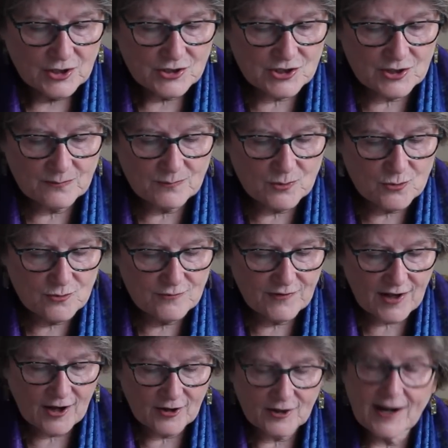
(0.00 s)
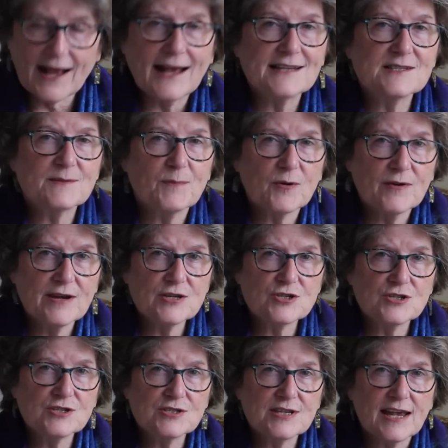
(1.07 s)
to move our
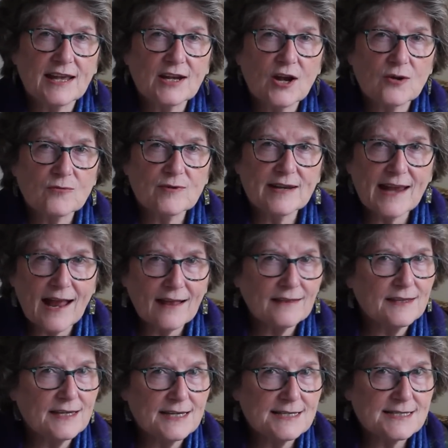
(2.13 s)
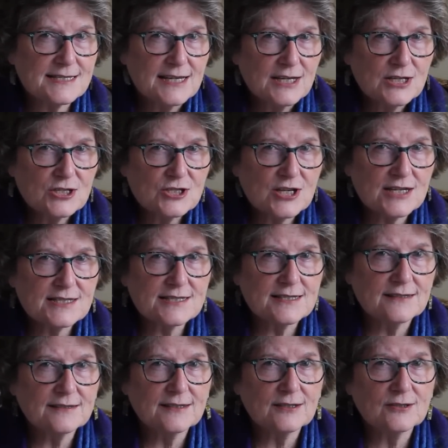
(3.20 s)
aspirations and our realities just a
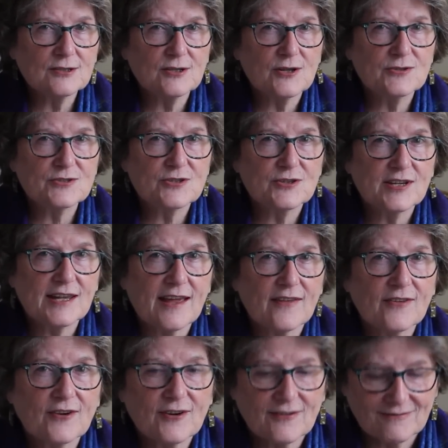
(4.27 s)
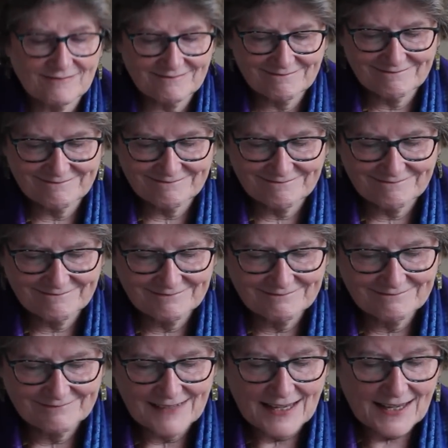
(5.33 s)
little closer together.
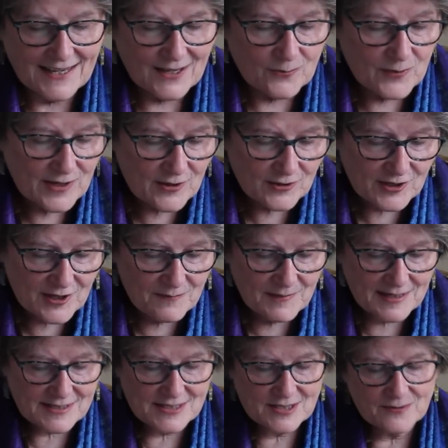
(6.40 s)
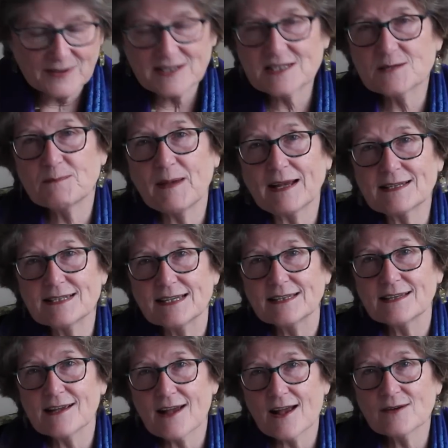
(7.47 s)
We could commit to expecting
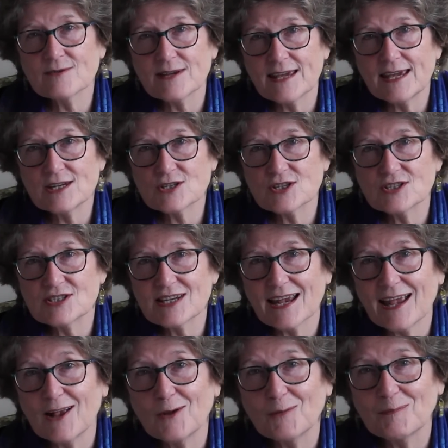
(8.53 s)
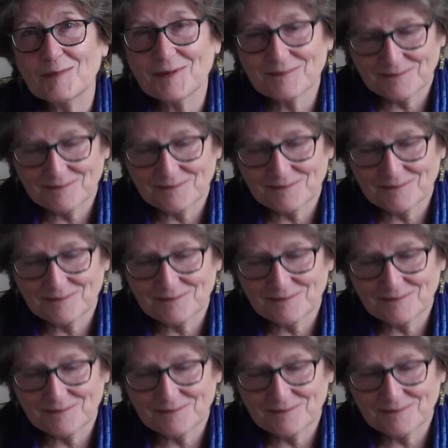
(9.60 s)
the congregation to help